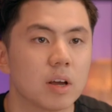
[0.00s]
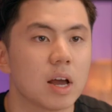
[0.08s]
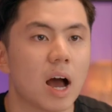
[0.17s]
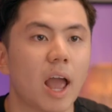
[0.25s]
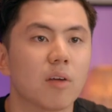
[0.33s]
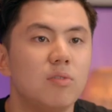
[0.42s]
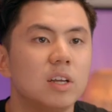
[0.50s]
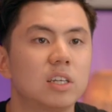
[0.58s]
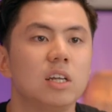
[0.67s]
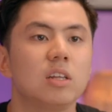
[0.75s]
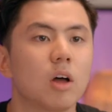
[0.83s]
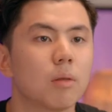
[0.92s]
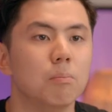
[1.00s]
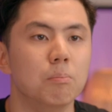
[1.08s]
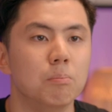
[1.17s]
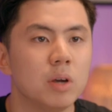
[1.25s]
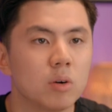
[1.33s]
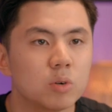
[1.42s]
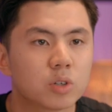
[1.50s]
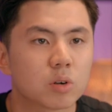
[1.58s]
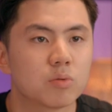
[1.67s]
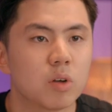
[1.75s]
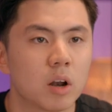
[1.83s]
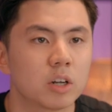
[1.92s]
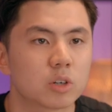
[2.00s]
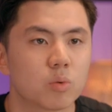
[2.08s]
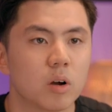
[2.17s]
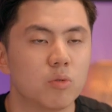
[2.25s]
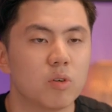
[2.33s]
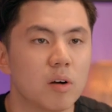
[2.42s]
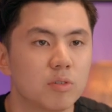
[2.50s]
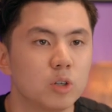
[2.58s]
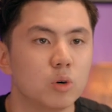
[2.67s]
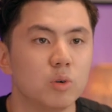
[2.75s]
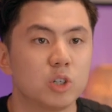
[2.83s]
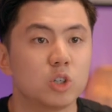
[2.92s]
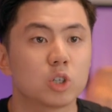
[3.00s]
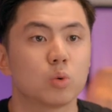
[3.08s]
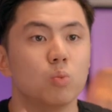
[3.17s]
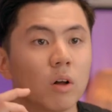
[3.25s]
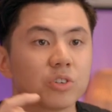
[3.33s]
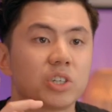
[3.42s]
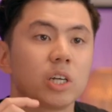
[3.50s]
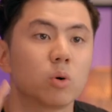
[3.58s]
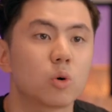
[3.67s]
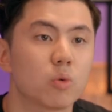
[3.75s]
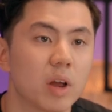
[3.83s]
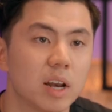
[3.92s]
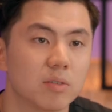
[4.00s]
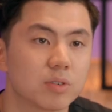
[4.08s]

I've literally done millions of dollars of revenue with just one single creative.